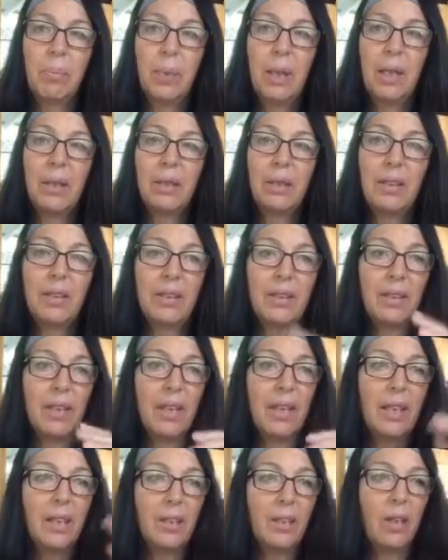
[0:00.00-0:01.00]
But let's
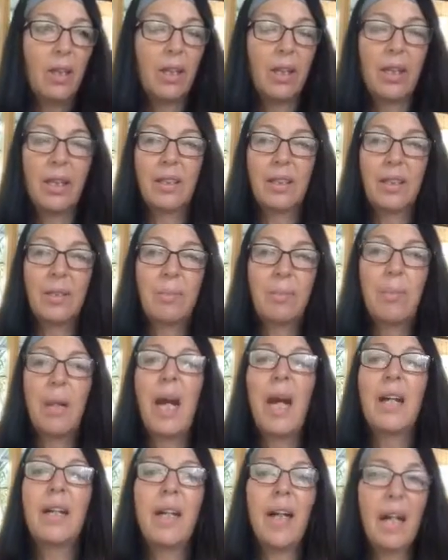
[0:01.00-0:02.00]
say a dog has a
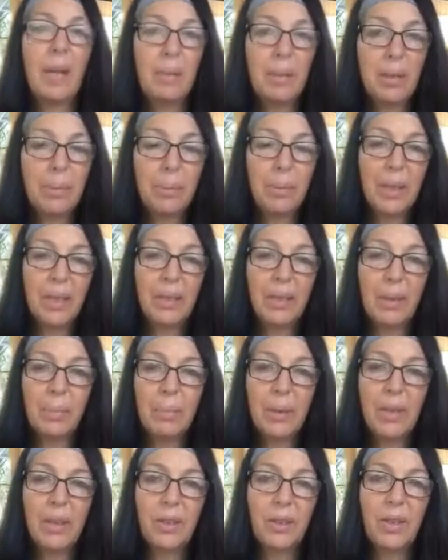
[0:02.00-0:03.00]
bad habit it picked
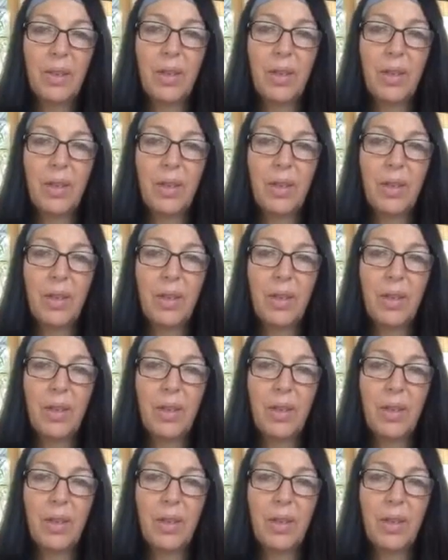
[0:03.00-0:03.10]
up in a